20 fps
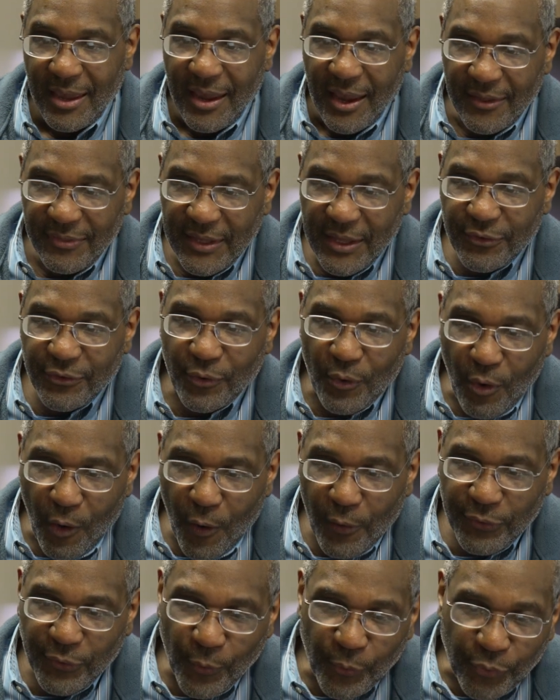And these are
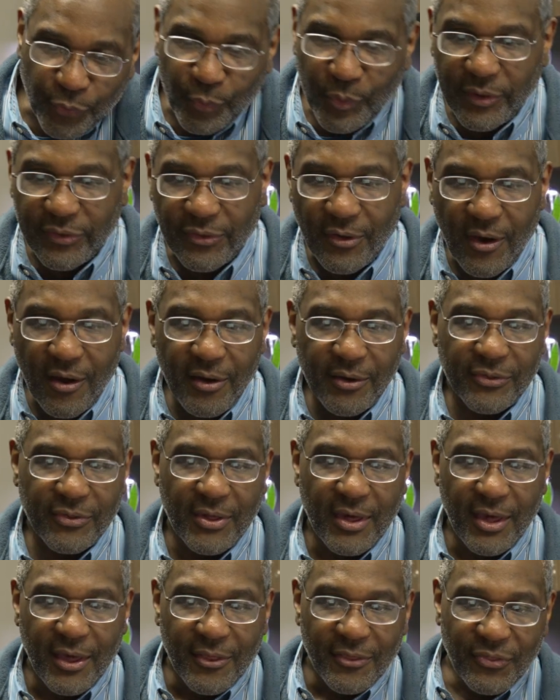also three songs
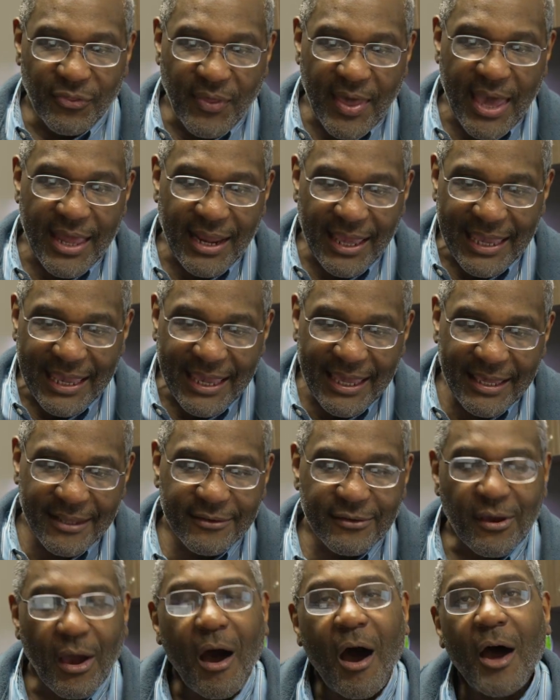that
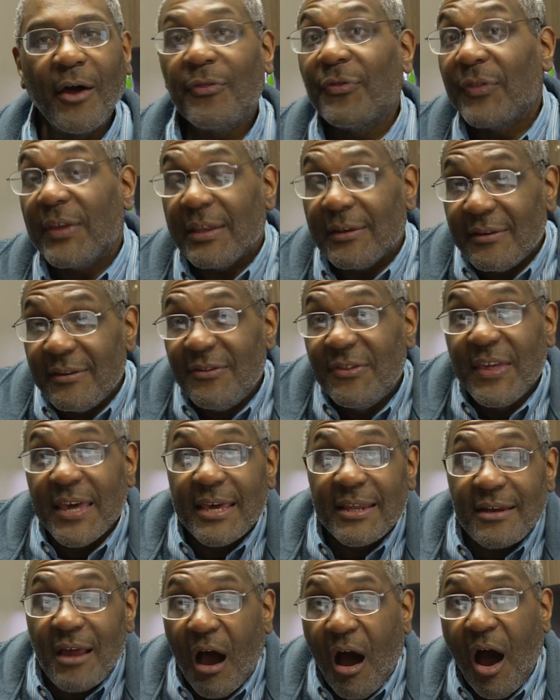hint on the
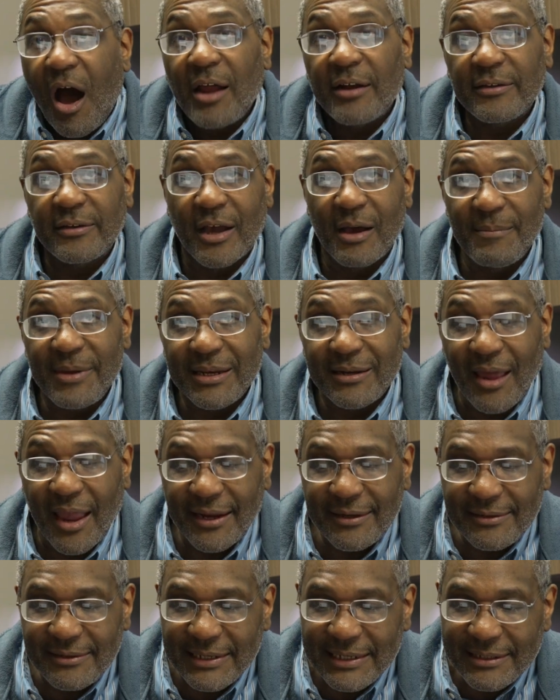then oncoming
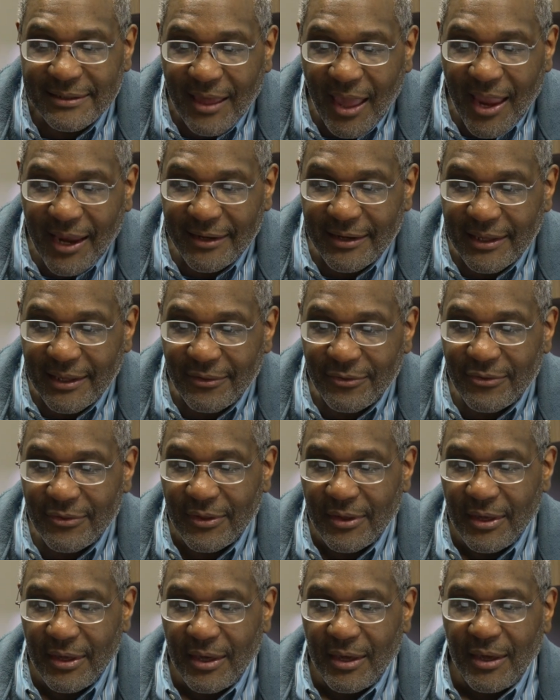1990s
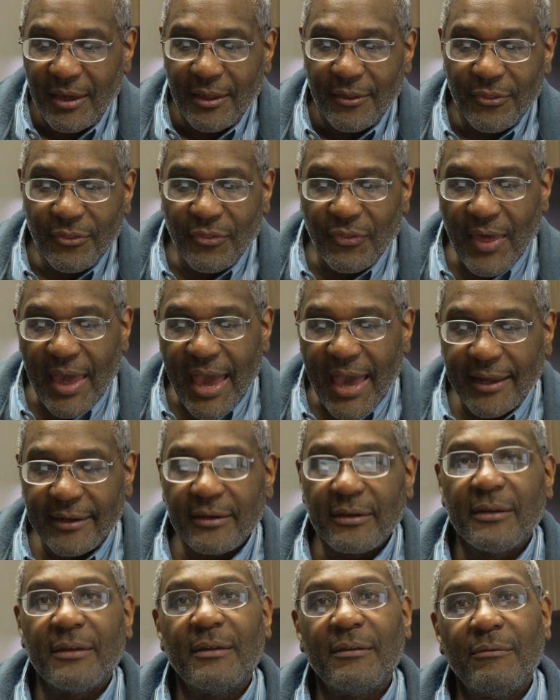
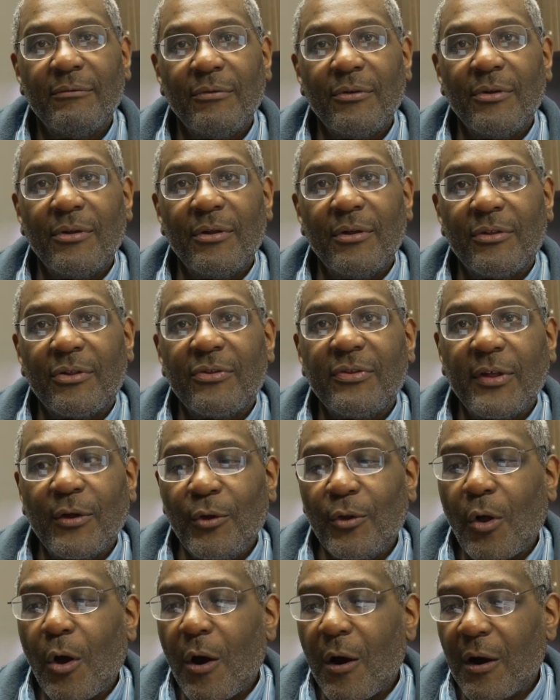that
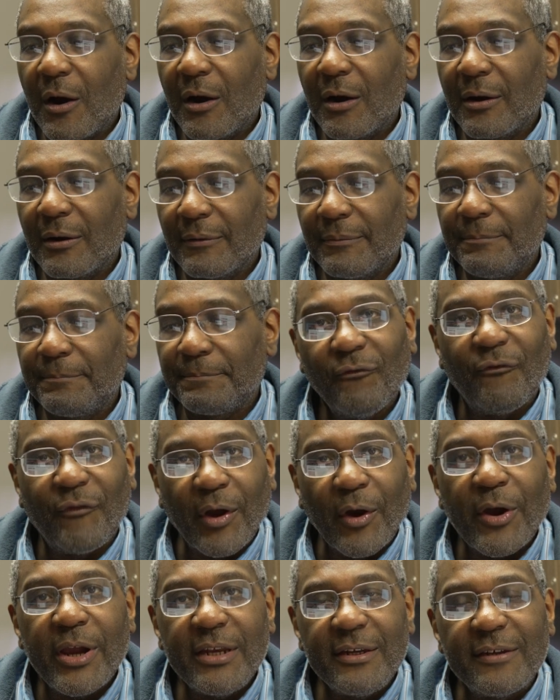still are
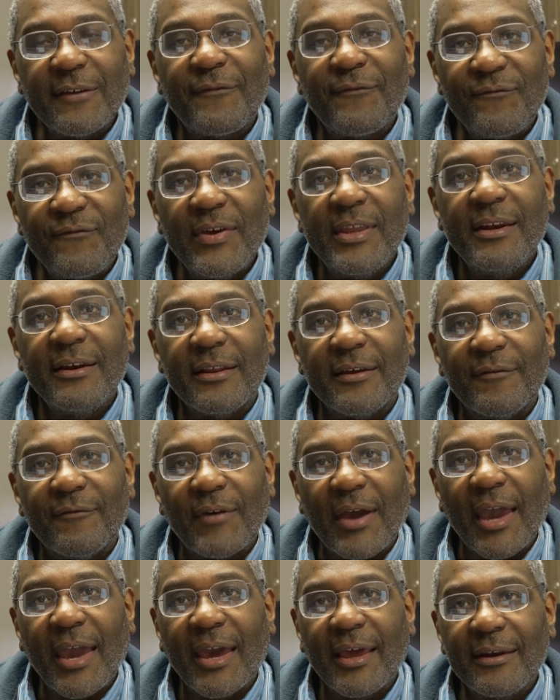very
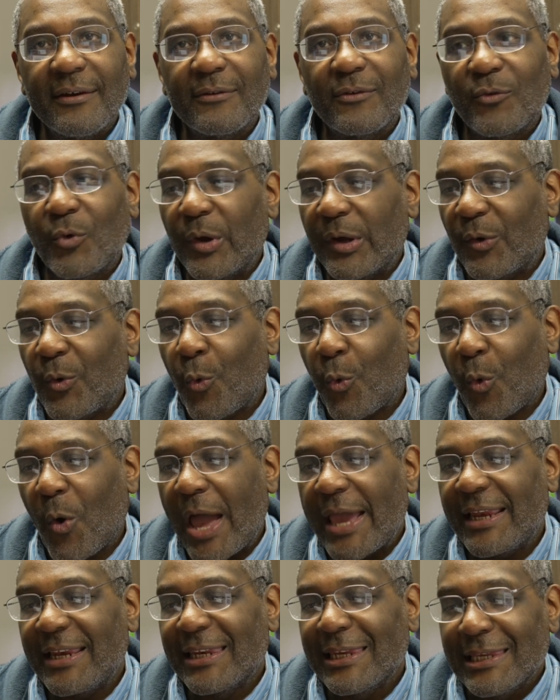definitive and can
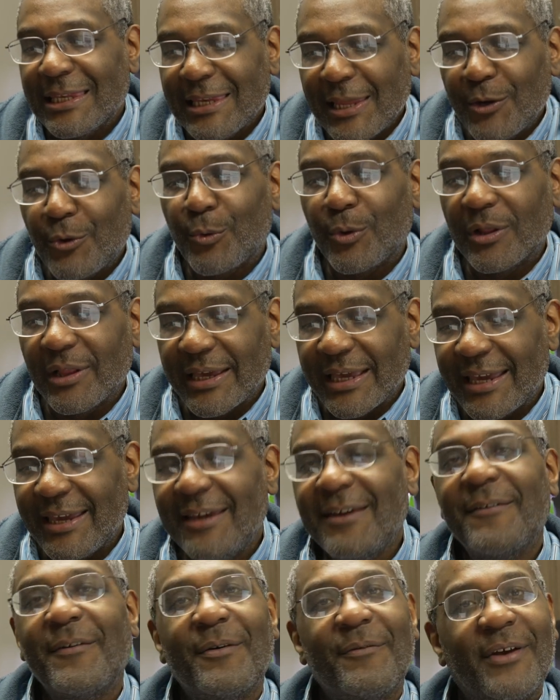quite
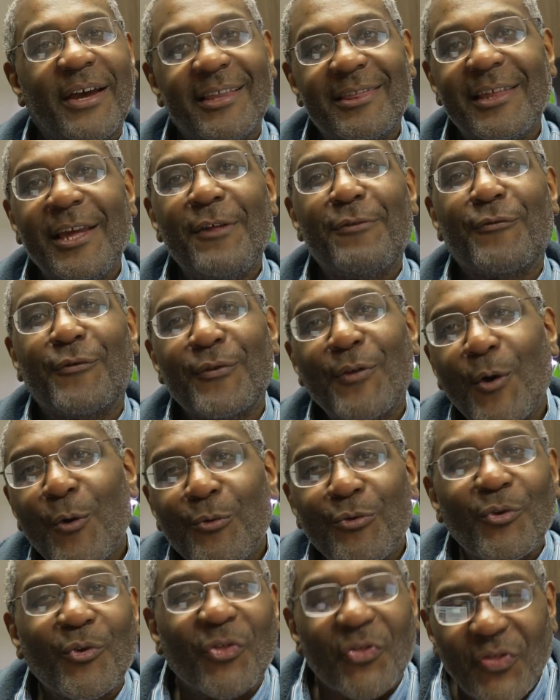literally, at least for
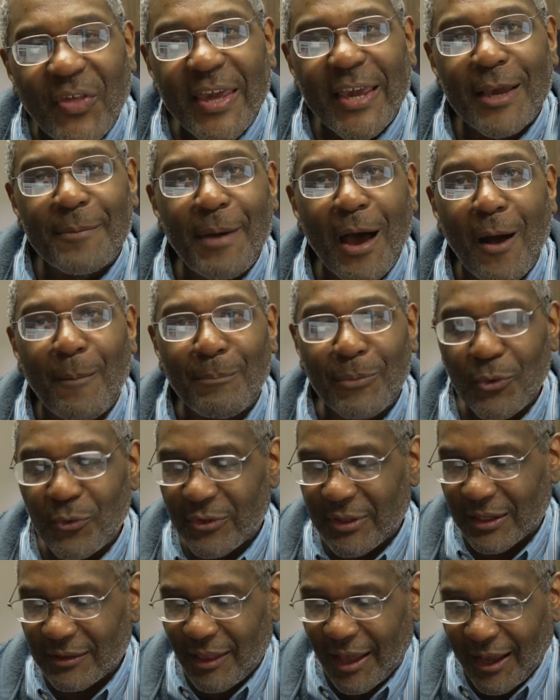those who think about
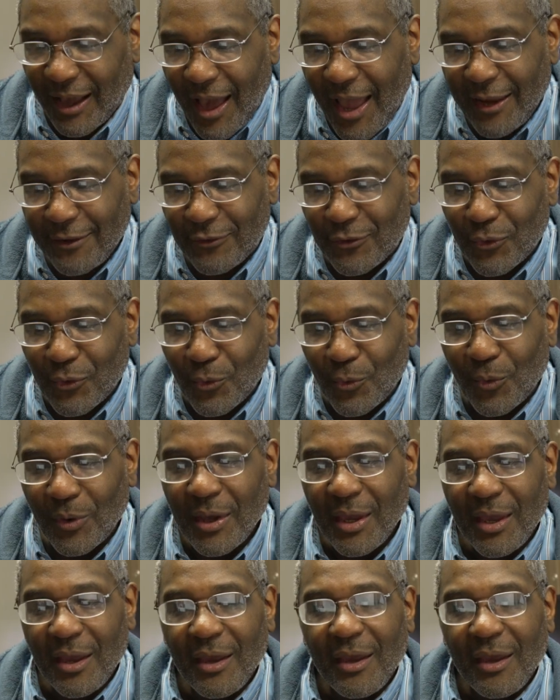music like I do,